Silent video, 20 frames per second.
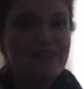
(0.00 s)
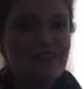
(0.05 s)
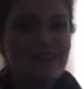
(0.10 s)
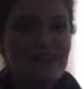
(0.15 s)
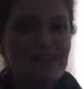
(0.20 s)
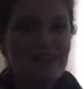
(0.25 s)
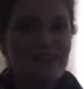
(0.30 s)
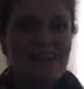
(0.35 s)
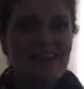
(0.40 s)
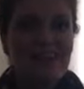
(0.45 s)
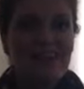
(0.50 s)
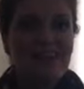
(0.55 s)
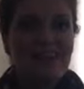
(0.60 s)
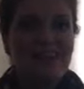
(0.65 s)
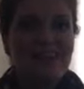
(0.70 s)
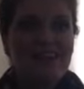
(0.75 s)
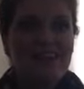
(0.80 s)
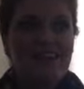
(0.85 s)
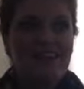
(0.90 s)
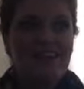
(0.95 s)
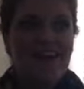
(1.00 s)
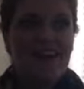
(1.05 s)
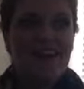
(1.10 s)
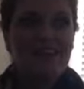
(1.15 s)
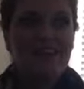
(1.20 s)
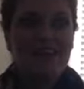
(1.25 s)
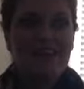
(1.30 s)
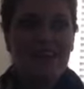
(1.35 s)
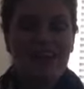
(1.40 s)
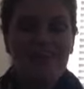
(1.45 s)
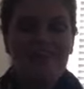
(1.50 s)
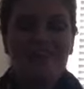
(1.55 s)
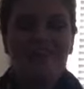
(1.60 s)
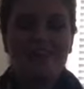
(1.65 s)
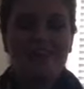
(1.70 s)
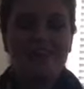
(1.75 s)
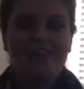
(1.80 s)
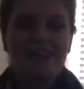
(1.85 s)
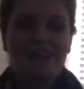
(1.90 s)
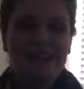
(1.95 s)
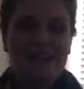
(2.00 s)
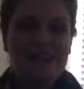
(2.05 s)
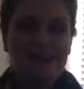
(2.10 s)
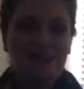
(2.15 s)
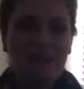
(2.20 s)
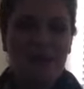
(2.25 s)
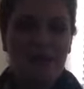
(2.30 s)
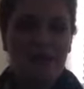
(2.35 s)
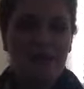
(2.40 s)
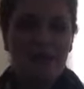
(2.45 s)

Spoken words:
to having that first glass of wine